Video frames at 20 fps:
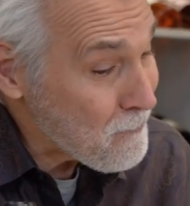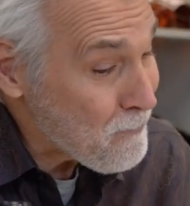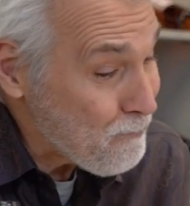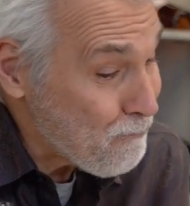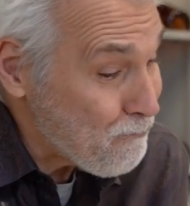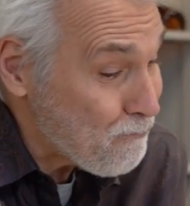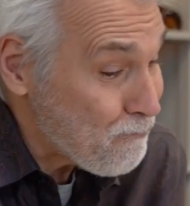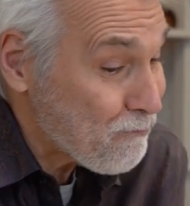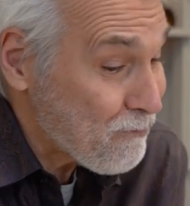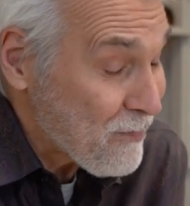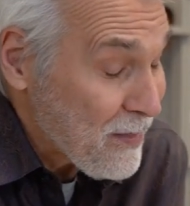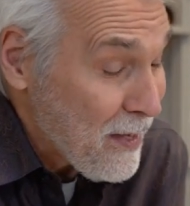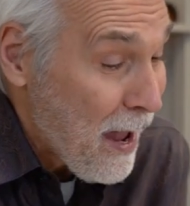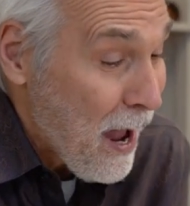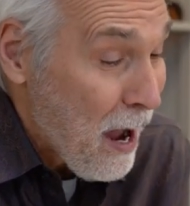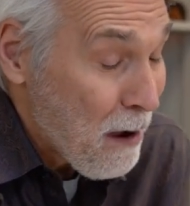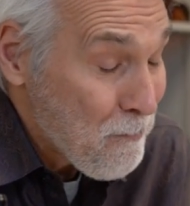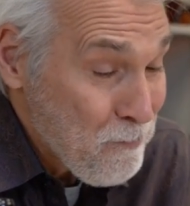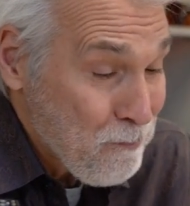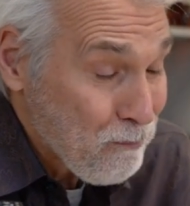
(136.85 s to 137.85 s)
Hmm,
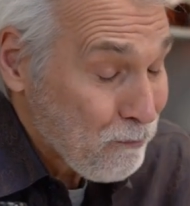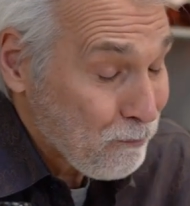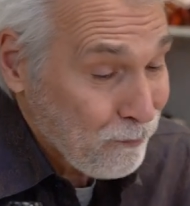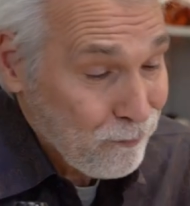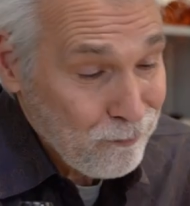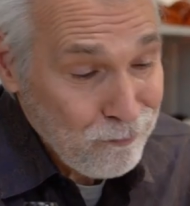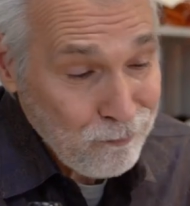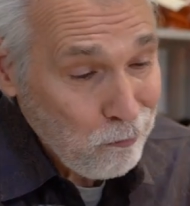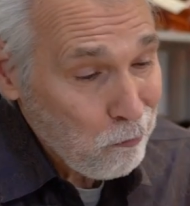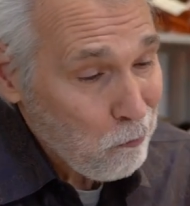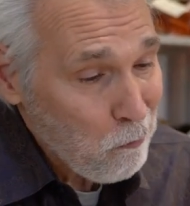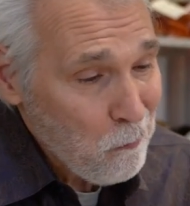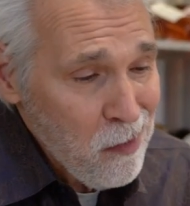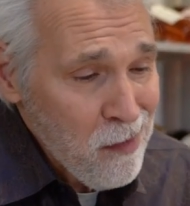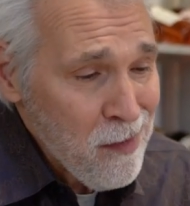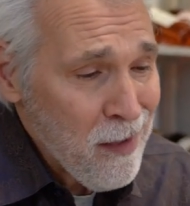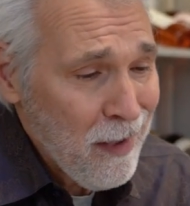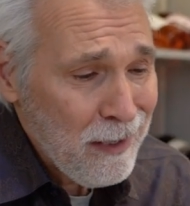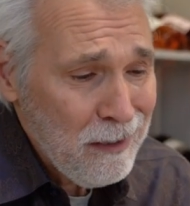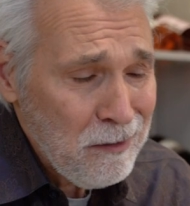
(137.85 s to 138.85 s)
yeah.
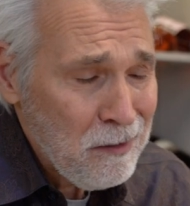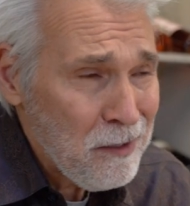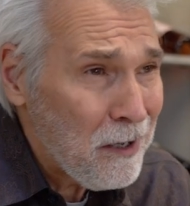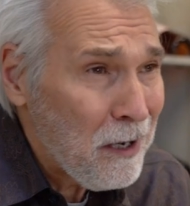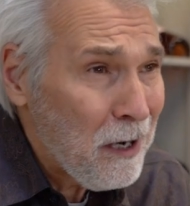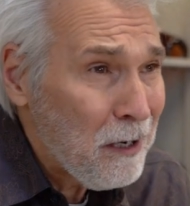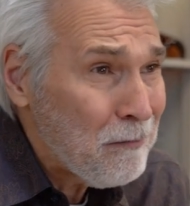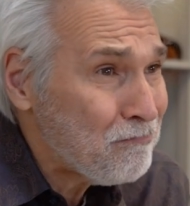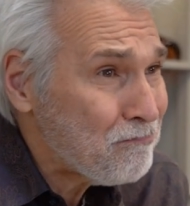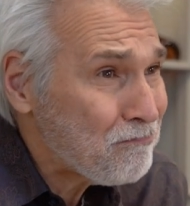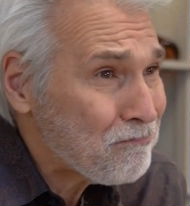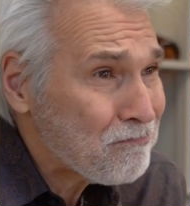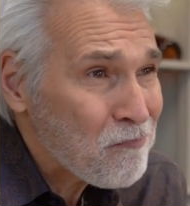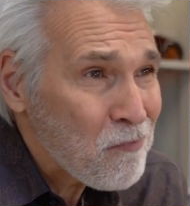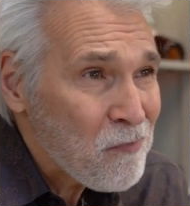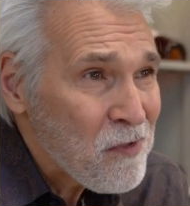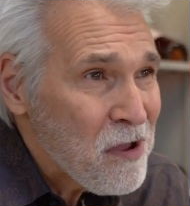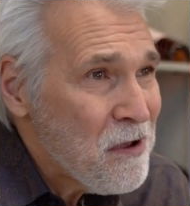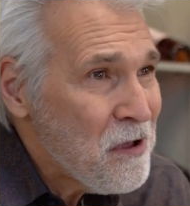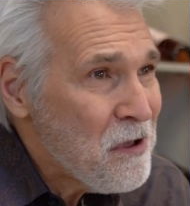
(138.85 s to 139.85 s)
And uh,
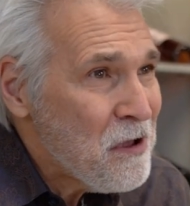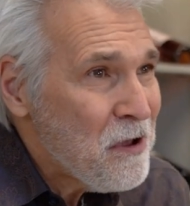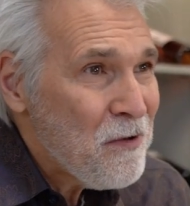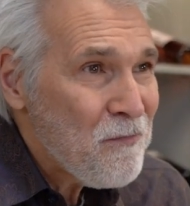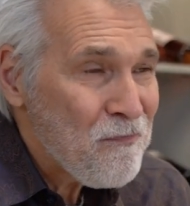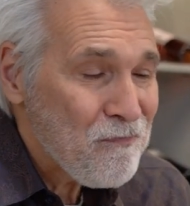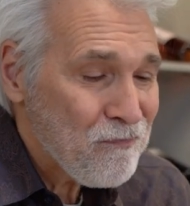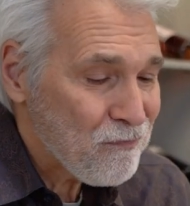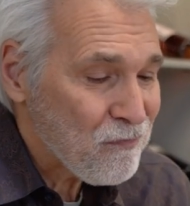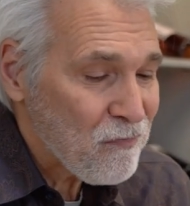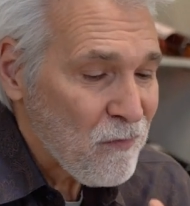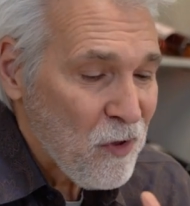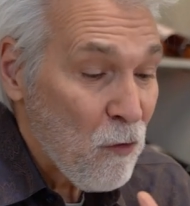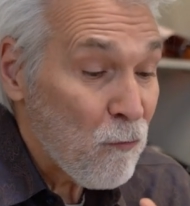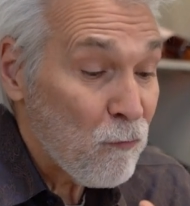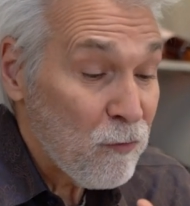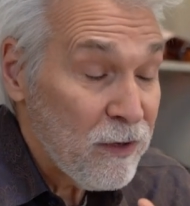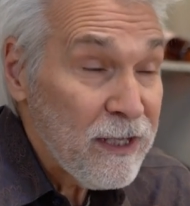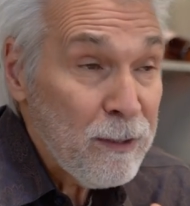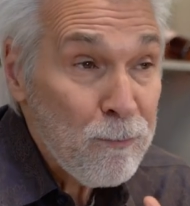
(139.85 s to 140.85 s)

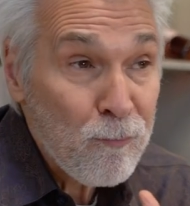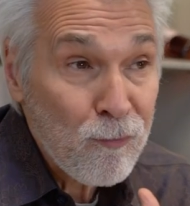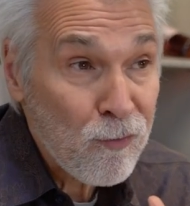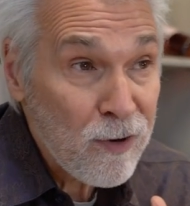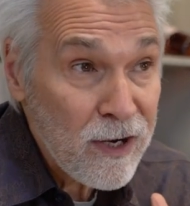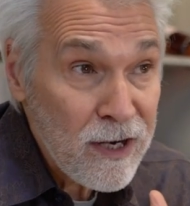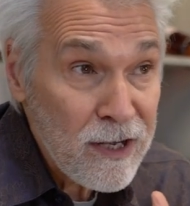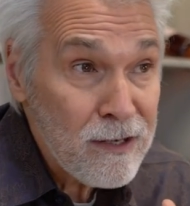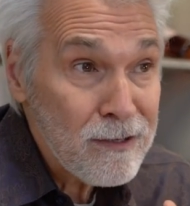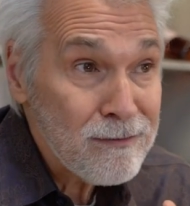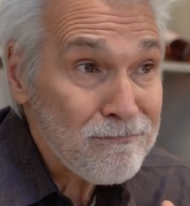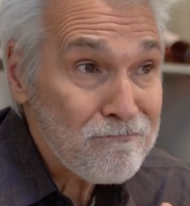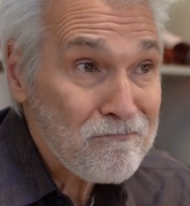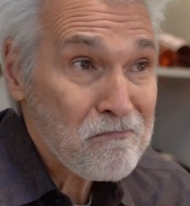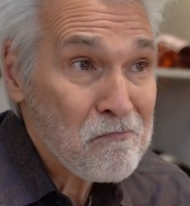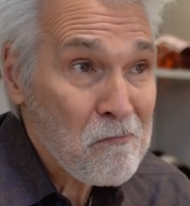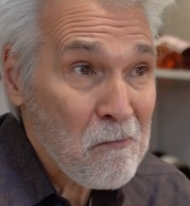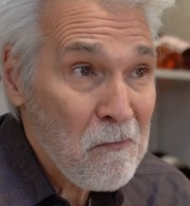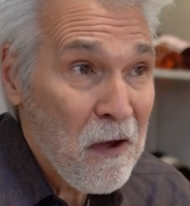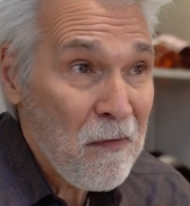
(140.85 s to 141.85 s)
really pretty
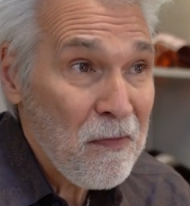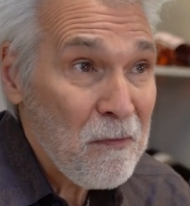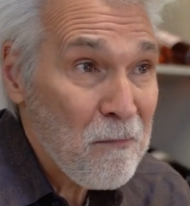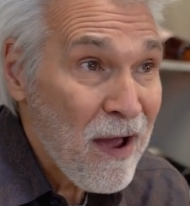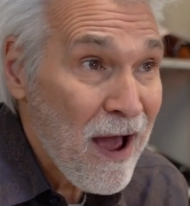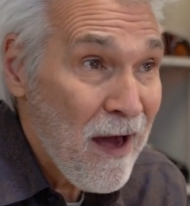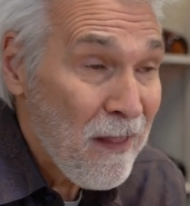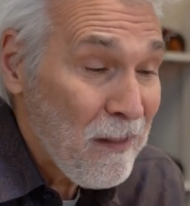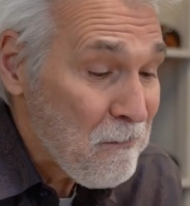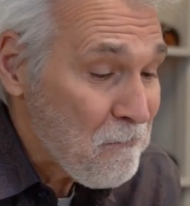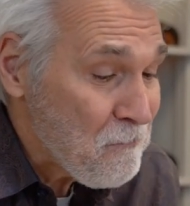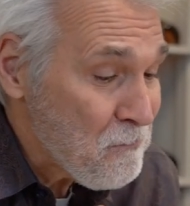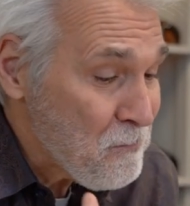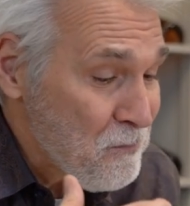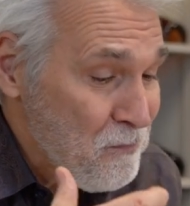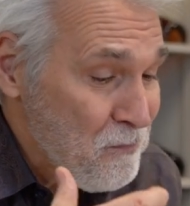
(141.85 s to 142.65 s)
on the palate.